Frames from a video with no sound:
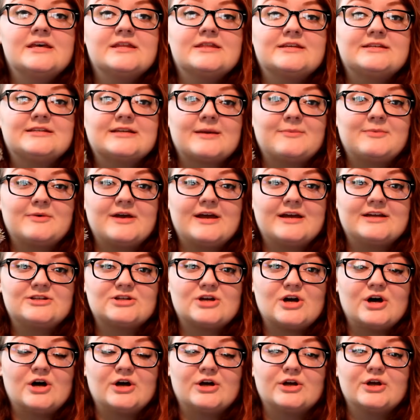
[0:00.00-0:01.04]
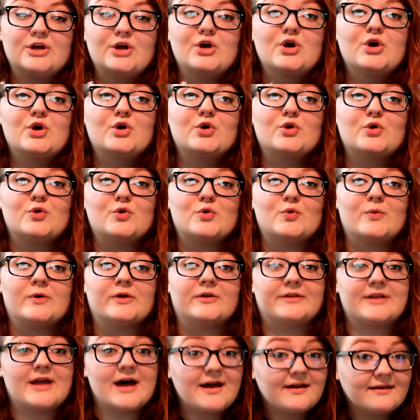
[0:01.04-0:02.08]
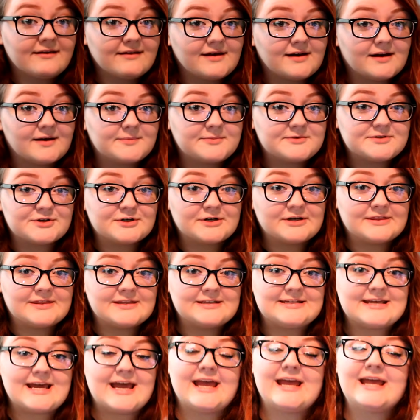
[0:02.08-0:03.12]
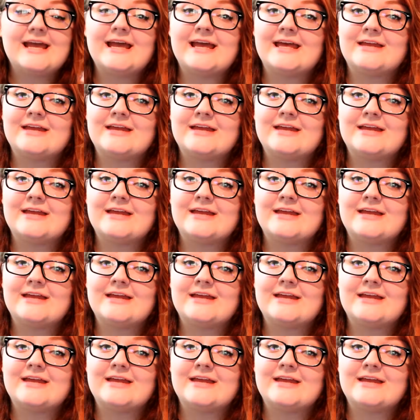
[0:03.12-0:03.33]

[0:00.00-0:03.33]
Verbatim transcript: the type of hedgehog who will not get up during the day.